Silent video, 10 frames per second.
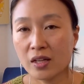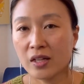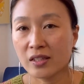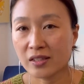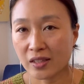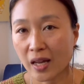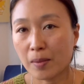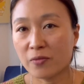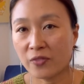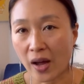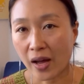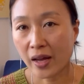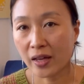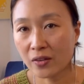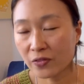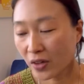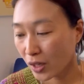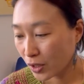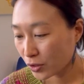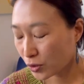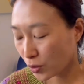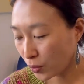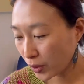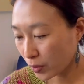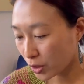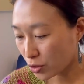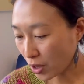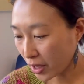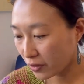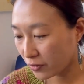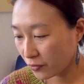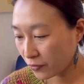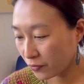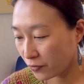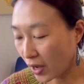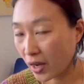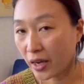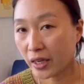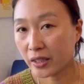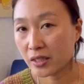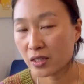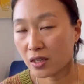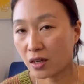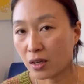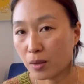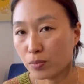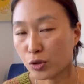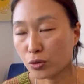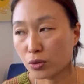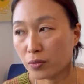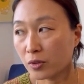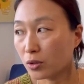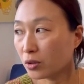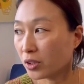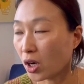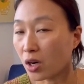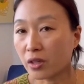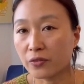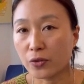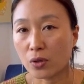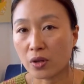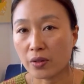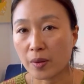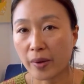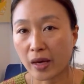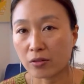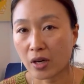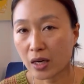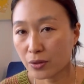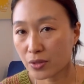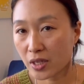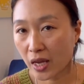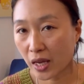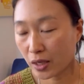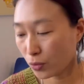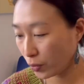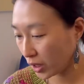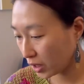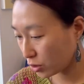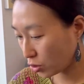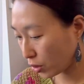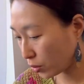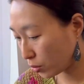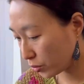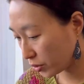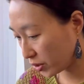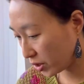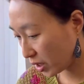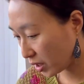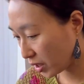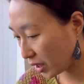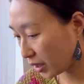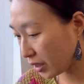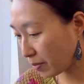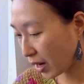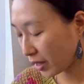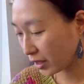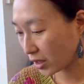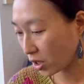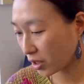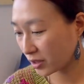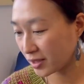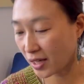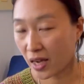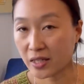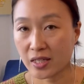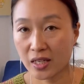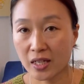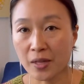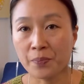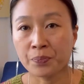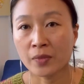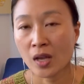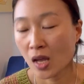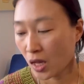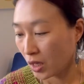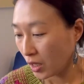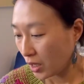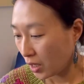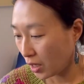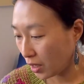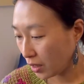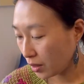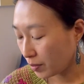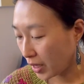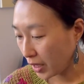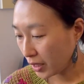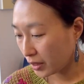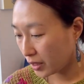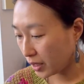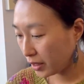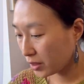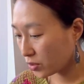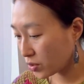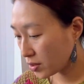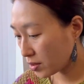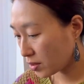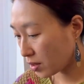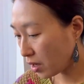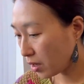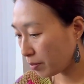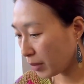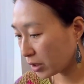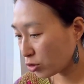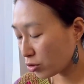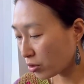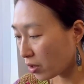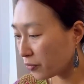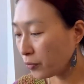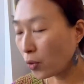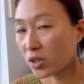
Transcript: same vibe. So we were trying to find suitable yarn for the background, and we chose the Illimani yarn Santi. And it's a mixture of 4